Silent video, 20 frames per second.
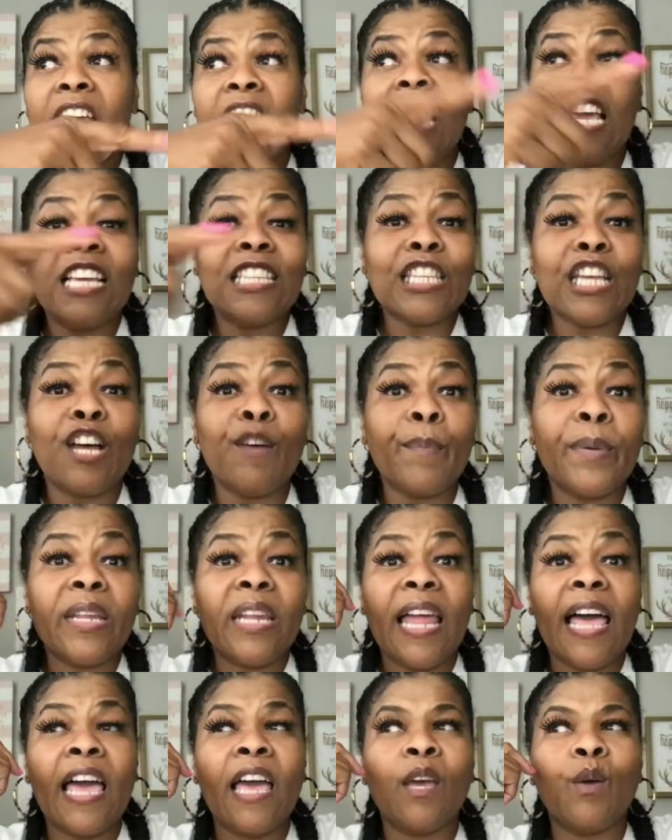He's going to be
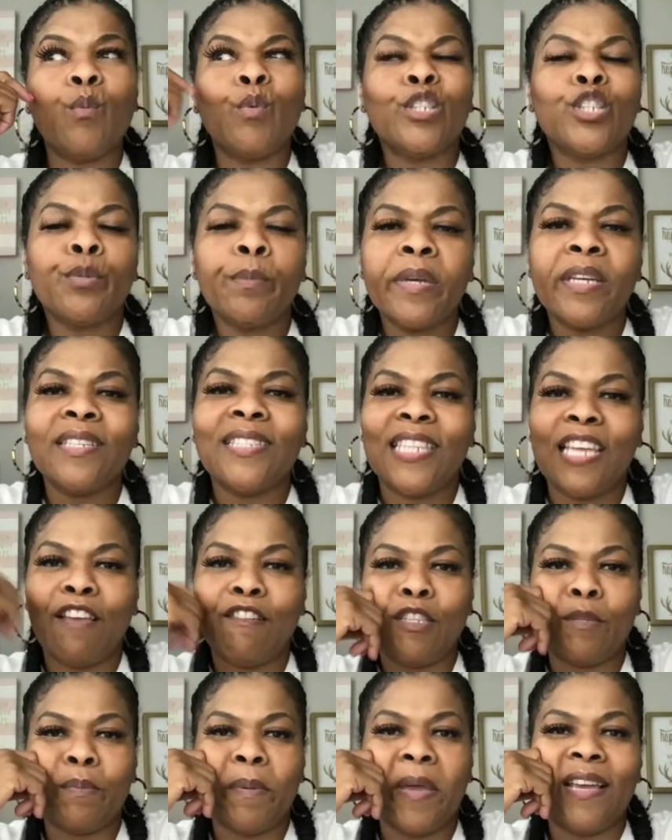like, what you mean
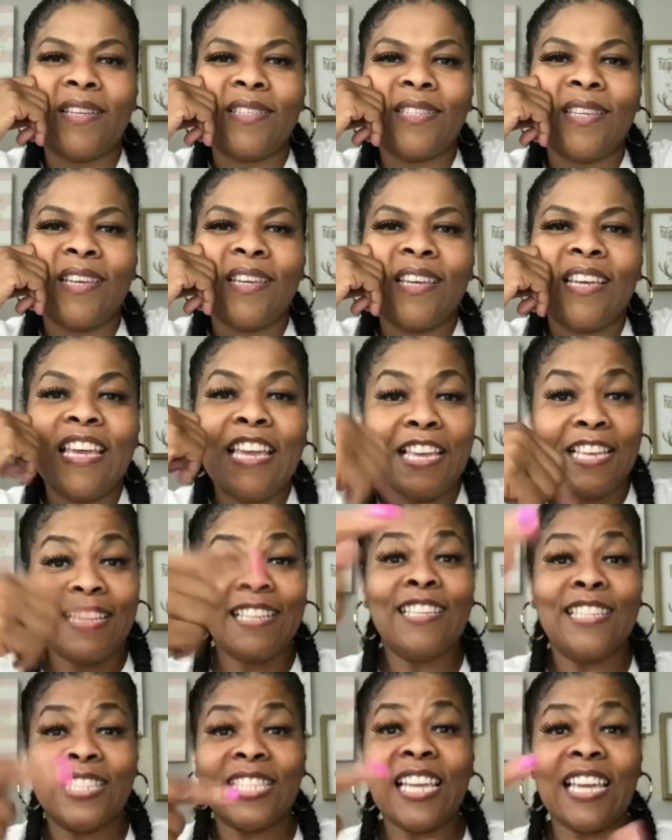safe space?
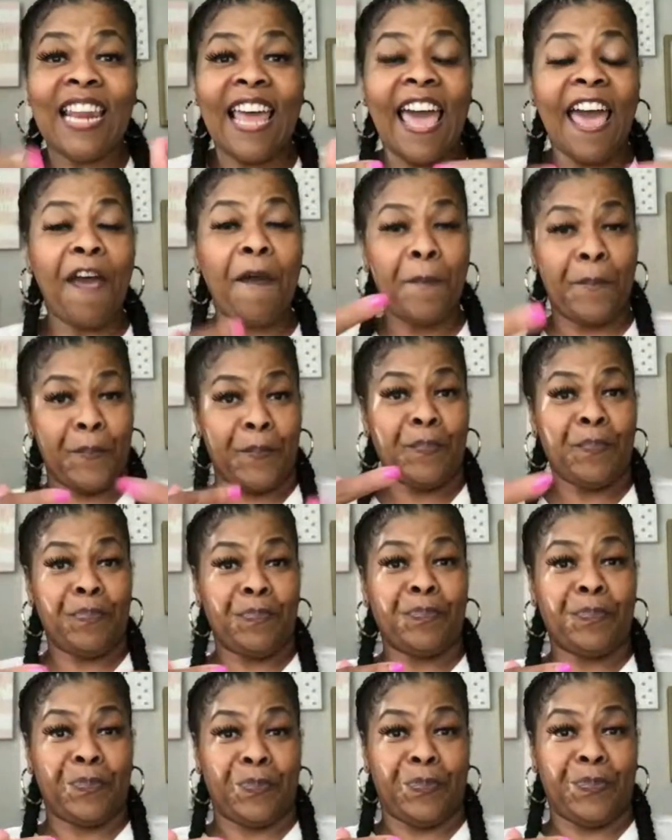You see that?
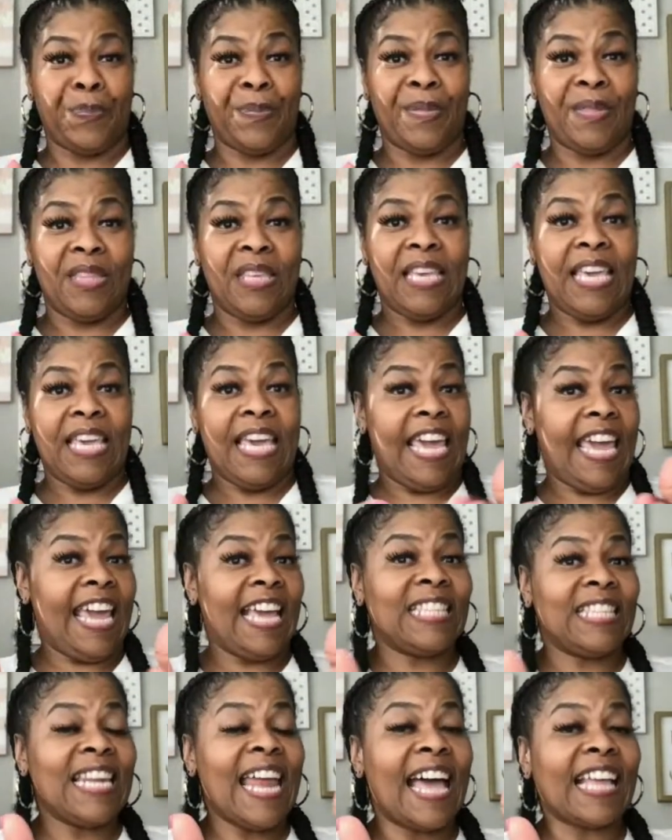
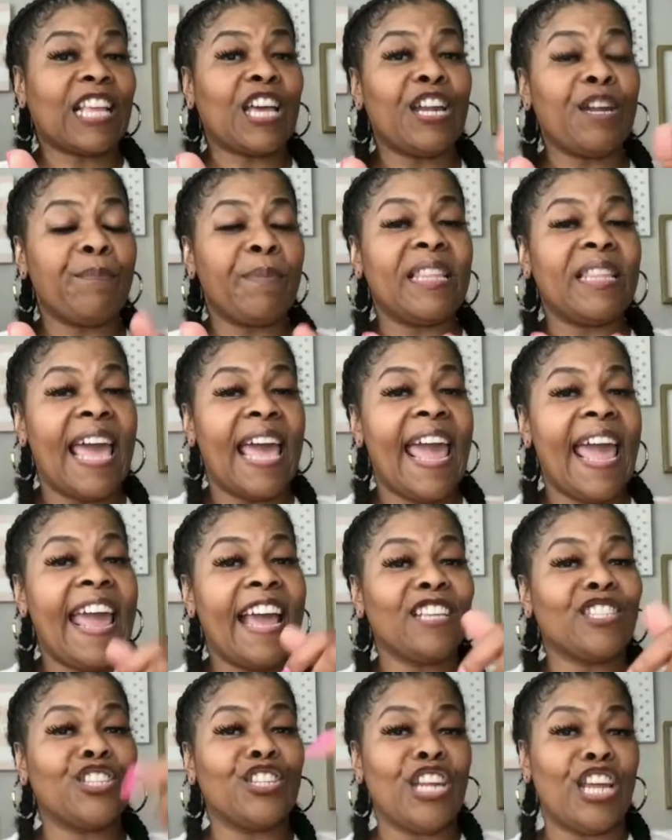It's not going to be the
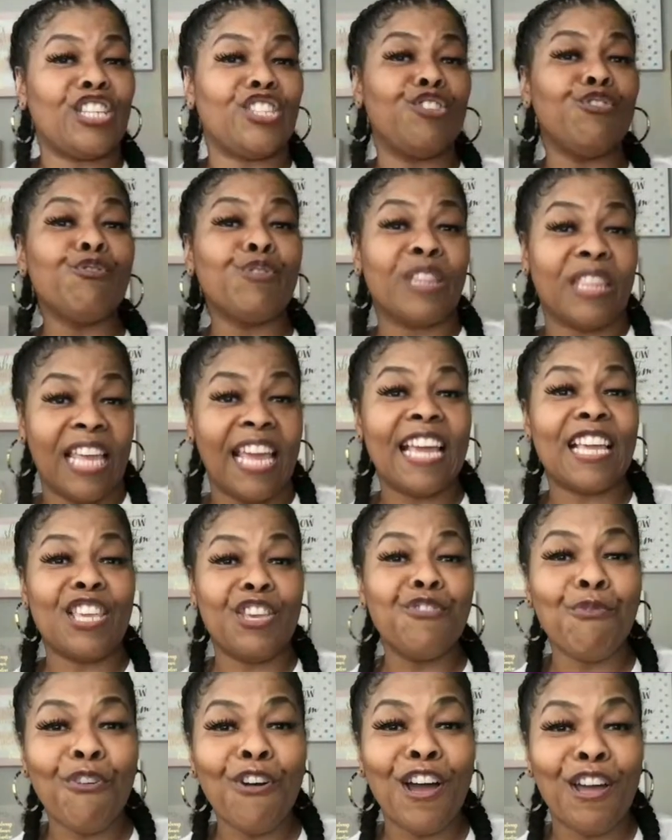answer that you think
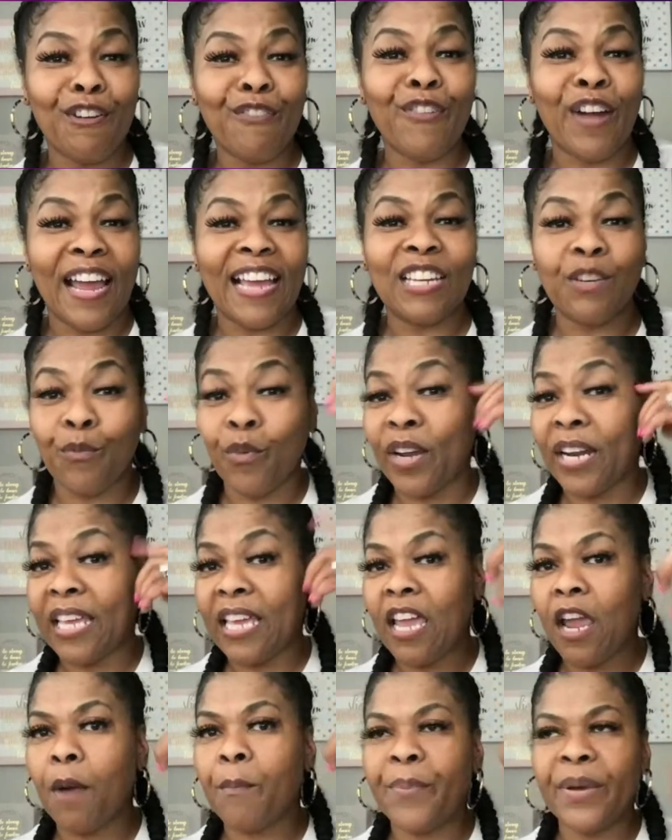you want to
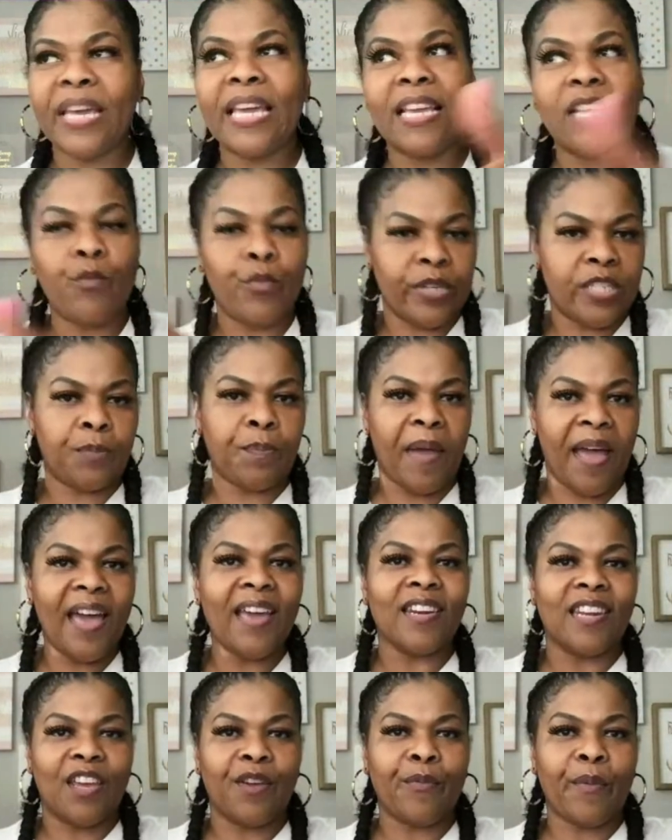hear. But he
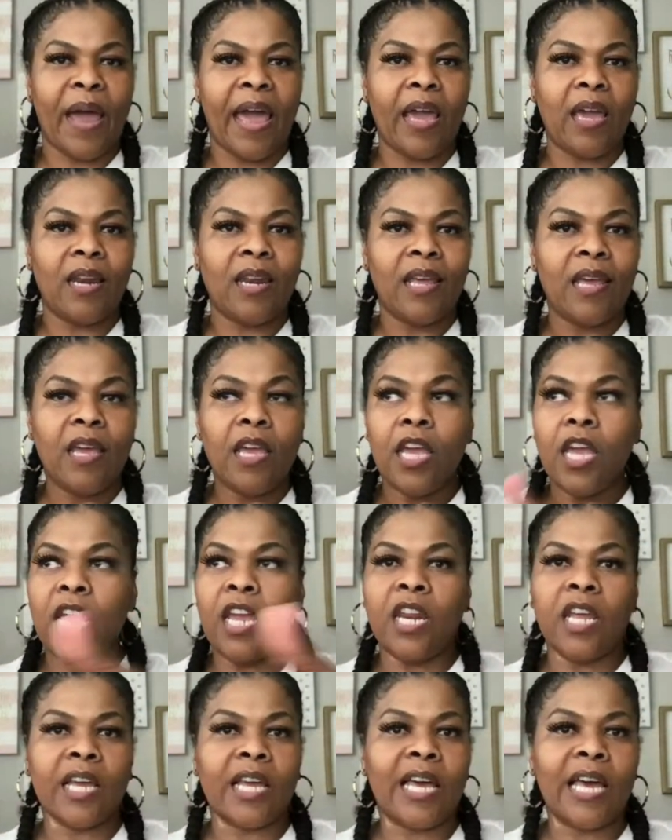responded, right?
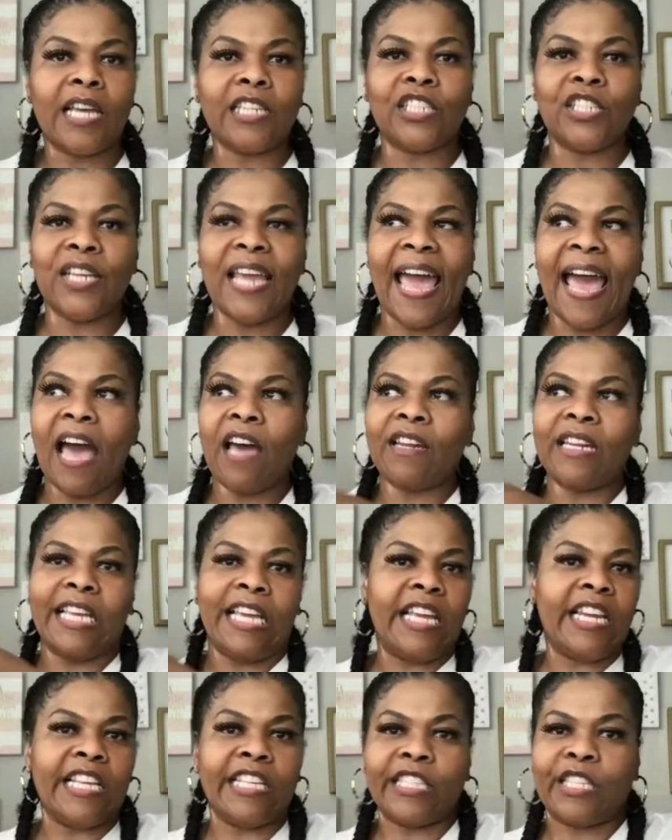He didn't cuss you out.
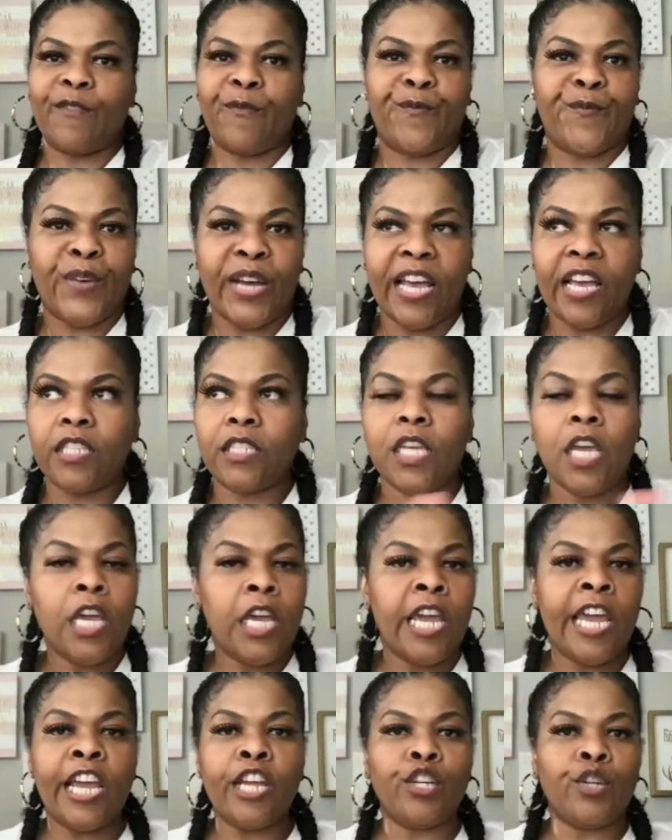He didn't fuss.
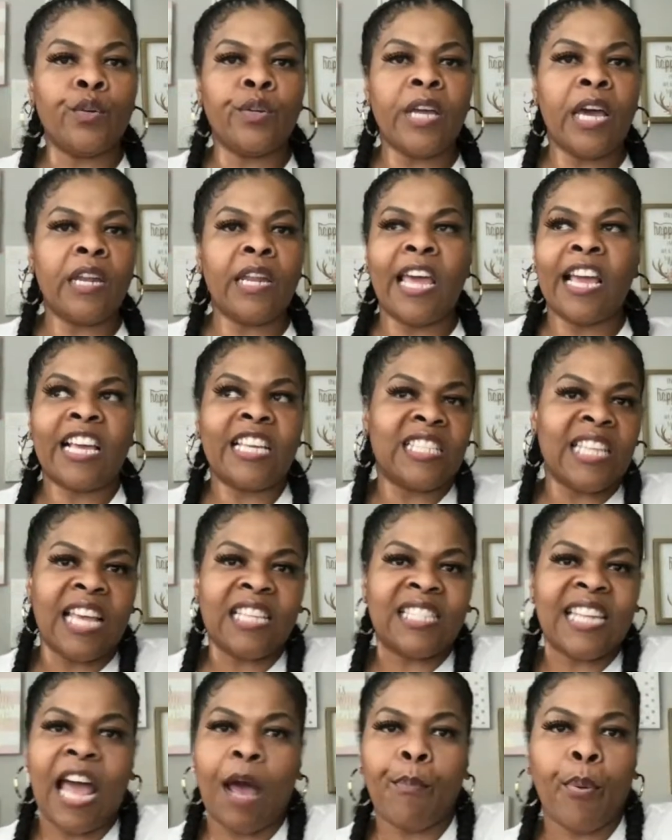He didn't do none of that because
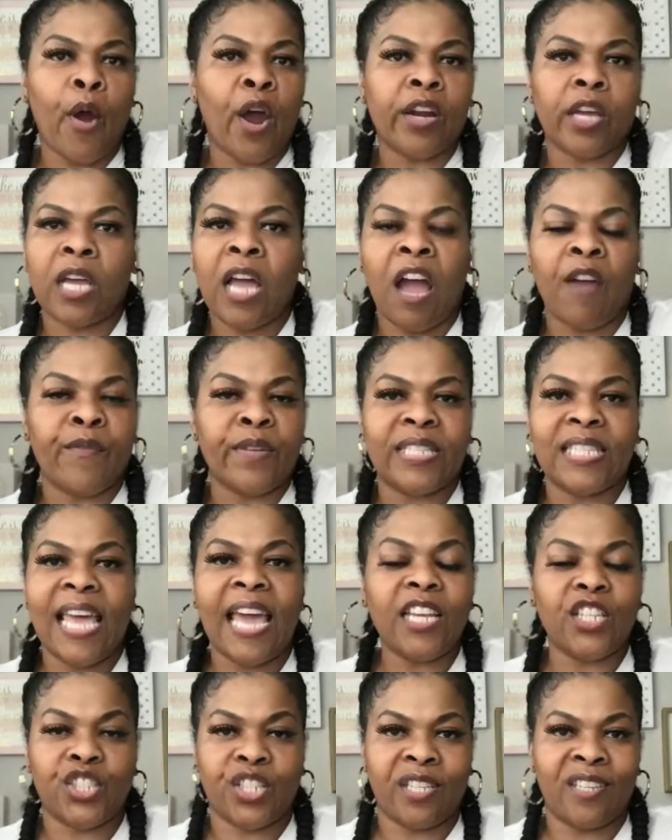that's not part of
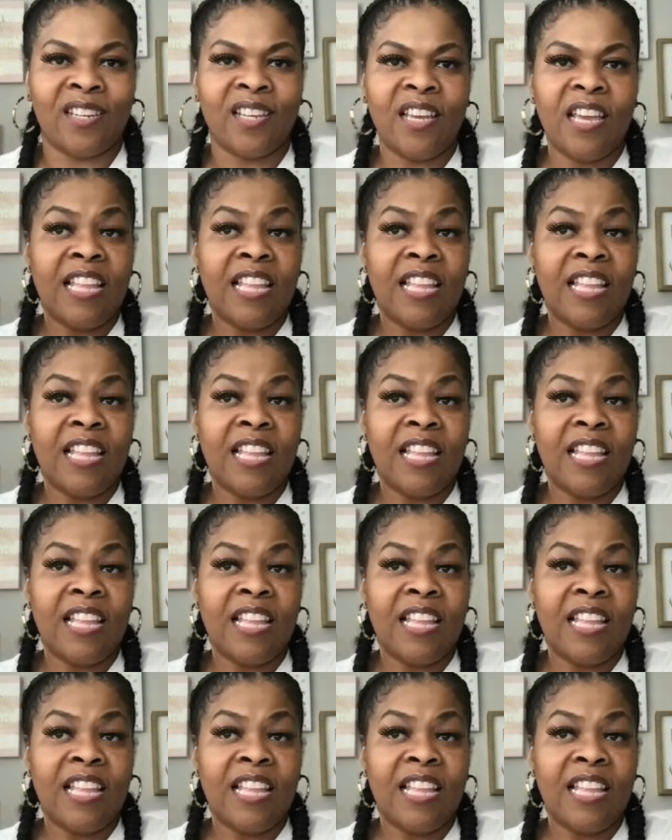conversation.